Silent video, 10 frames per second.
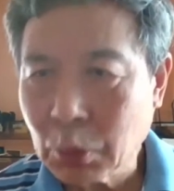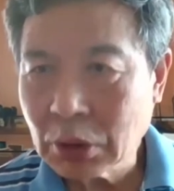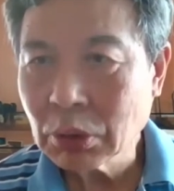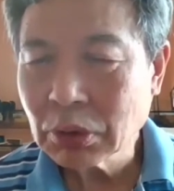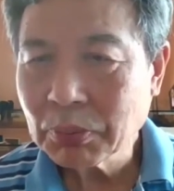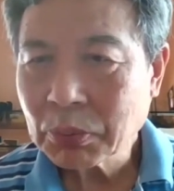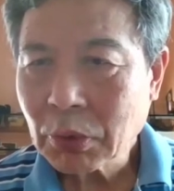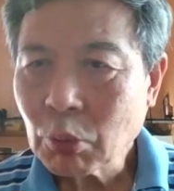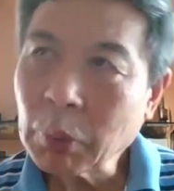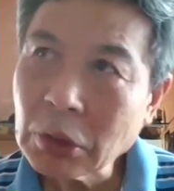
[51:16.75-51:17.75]
we do,
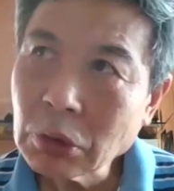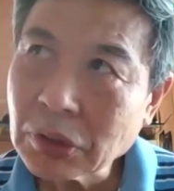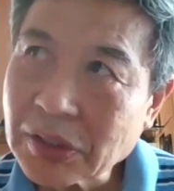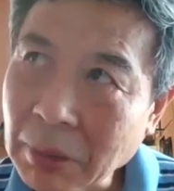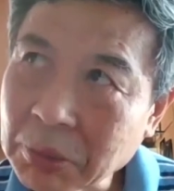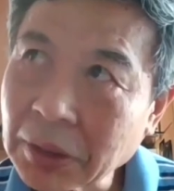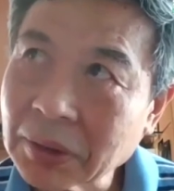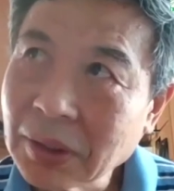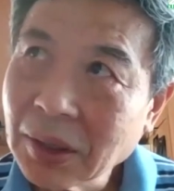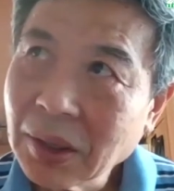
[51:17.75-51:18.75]
when we do
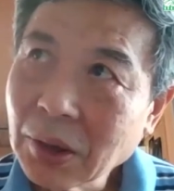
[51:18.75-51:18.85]
something,